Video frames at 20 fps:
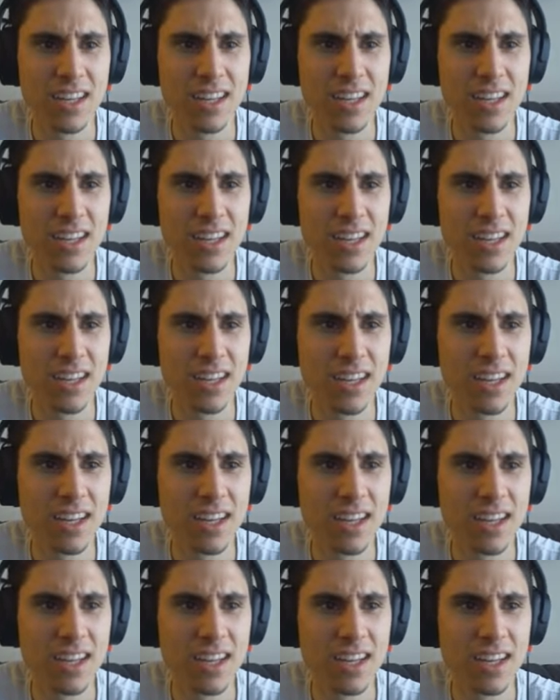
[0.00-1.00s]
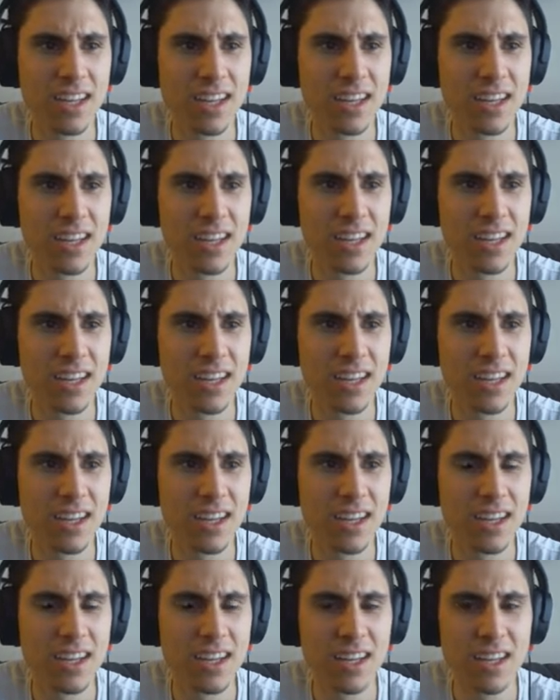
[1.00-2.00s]

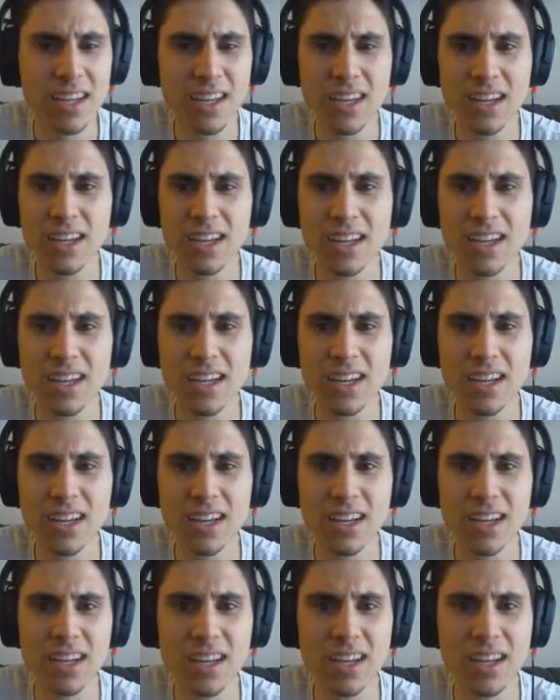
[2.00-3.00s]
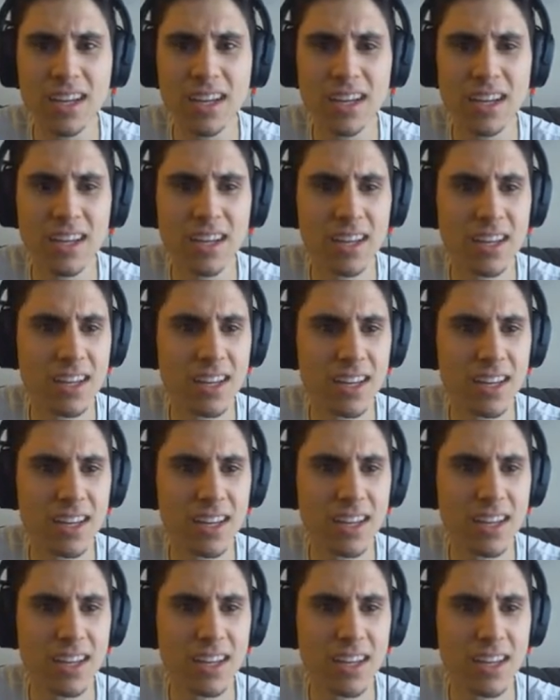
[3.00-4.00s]

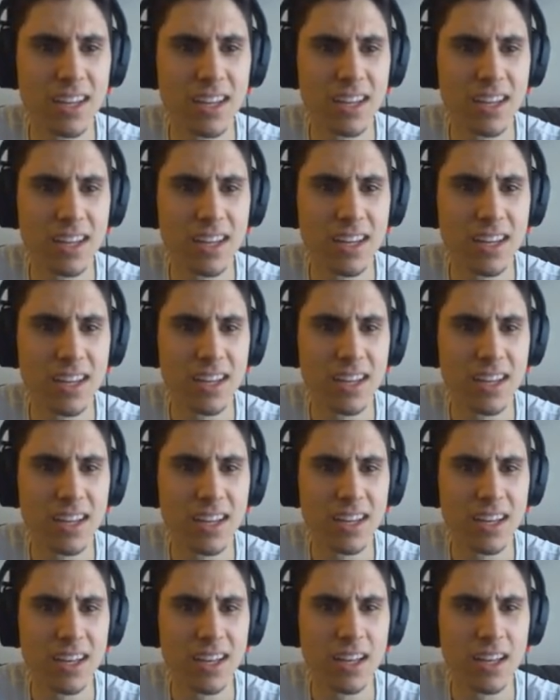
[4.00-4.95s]
[no speech]